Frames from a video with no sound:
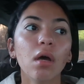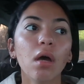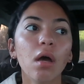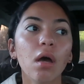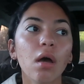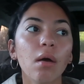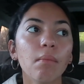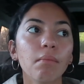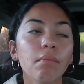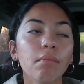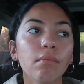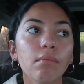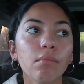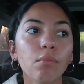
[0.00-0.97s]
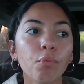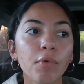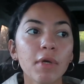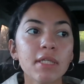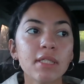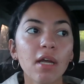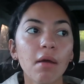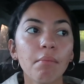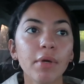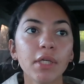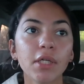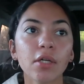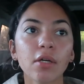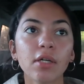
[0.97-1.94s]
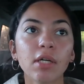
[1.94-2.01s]
um wisdom but
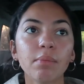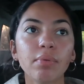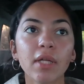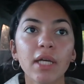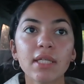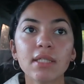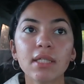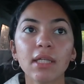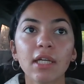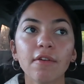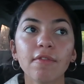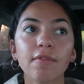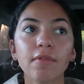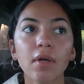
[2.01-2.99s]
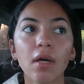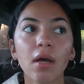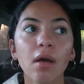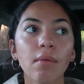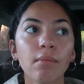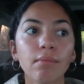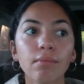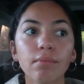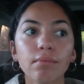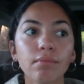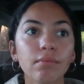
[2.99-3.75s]
you're in a place to give um